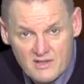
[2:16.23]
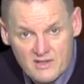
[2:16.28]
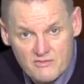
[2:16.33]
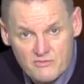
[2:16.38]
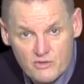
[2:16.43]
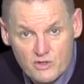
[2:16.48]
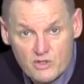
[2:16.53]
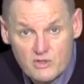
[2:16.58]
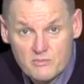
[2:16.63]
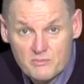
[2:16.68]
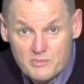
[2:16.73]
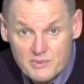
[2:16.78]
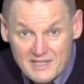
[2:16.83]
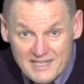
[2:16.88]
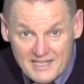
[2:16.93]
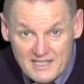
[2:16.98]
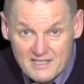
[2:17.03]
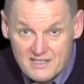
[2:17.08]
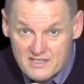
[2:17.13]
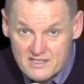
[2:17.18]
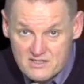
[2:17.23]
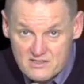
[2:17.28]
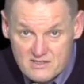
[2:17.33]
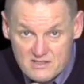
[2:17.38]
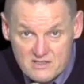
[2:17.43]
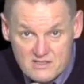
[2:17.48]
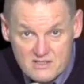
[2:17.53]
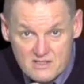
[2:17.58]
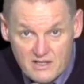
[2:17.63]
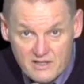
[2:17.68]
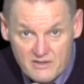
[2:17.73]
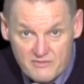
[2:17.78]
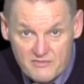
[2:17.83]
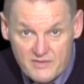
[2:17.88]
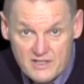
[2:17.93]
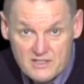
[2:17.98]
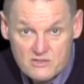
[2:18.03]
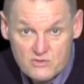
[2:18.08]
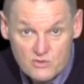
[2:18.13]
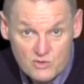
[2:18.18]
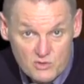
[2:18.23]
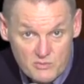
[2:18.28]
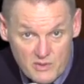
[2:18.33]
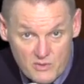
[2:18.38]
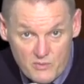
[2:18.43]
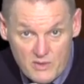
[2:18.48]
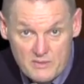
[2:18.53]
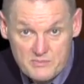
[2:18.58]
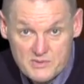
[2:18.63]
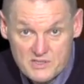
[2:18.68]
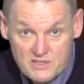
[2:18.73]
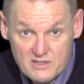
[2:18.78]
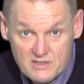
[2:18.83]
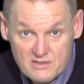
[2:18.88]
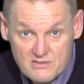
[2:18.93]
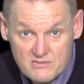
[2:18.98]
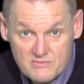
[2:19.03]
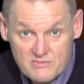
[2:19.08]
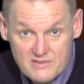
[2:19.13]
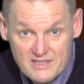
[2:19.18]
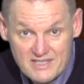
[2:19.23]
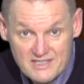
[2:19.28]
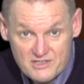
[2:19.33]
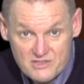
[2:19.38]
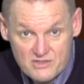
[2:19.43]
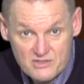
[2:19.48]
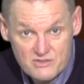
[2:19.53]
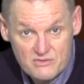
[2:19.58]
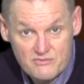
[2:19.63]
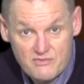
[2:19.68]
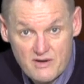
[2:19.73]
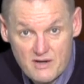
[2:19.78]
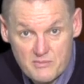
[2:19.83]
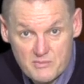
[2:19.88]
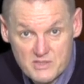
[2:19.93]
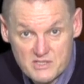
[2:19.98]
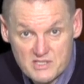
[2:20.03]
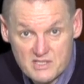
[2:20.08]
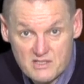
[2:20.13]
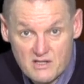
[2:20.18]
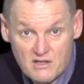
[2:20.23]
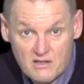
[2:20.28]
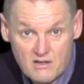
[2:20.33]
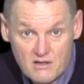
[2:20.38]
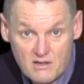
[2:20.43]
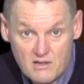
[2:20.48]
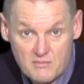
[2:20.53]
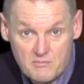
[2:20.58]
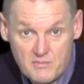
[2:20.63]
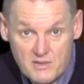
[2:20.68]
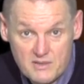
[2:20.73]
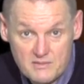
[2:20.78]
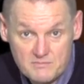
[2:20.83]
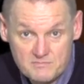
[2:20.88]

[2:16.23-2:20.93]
For a complete list of the side effects, go to my website, lynchespharmacy.com.